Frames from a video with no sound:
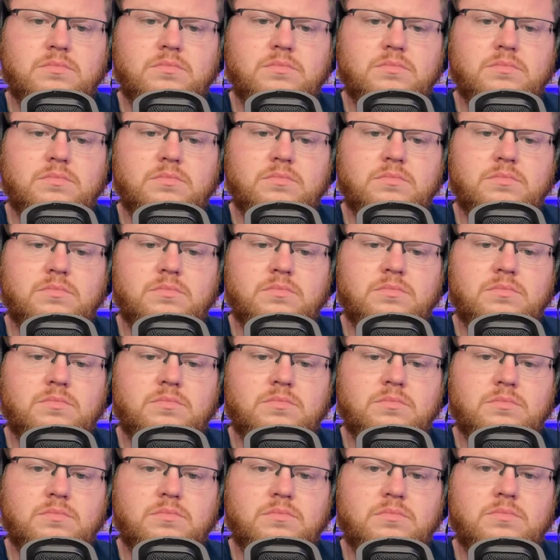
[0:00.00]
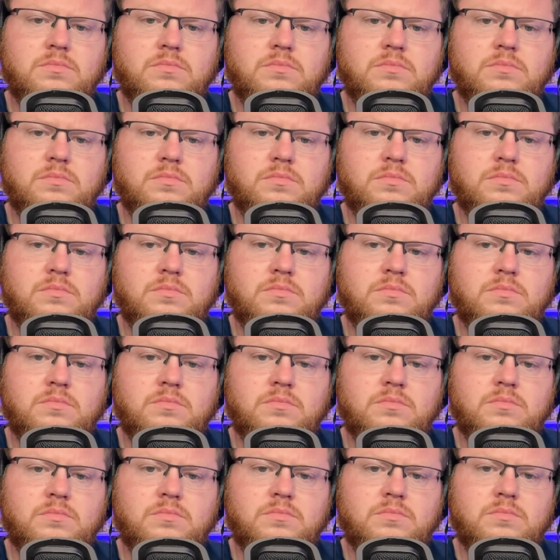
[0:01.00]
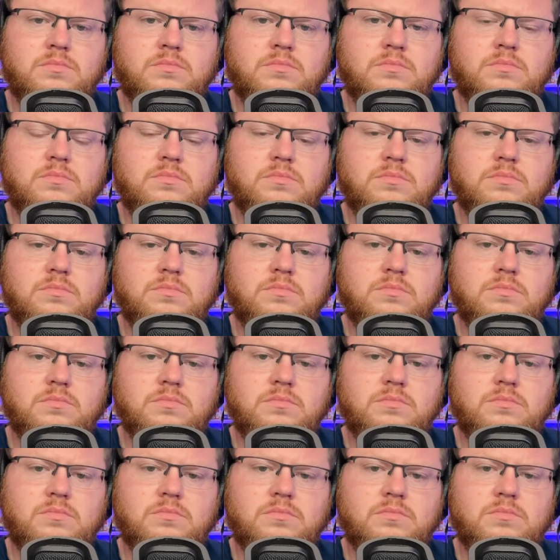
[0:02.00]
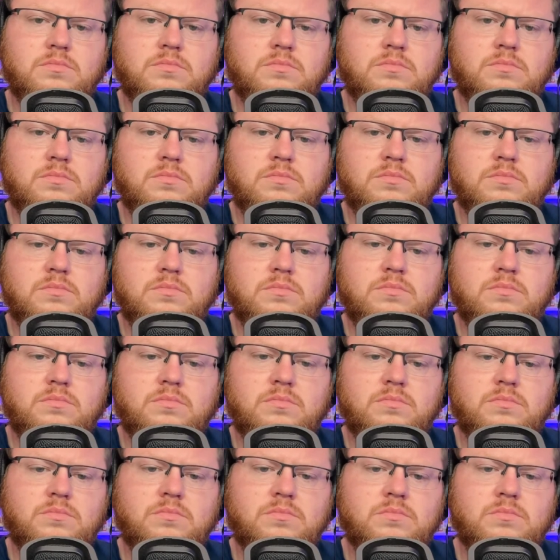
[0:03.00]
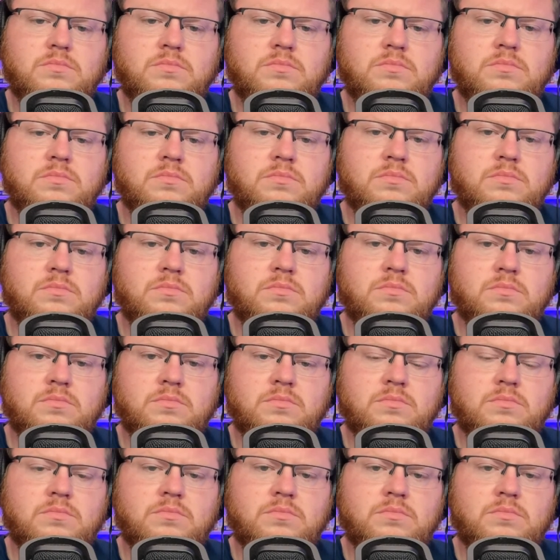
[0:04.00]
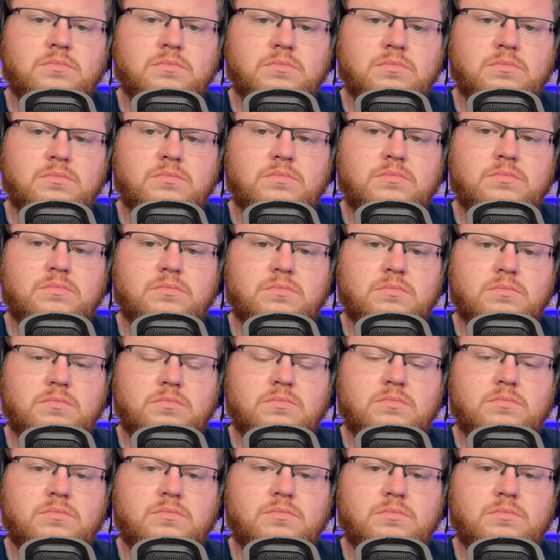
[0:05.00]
No words are spoken by the person on screen.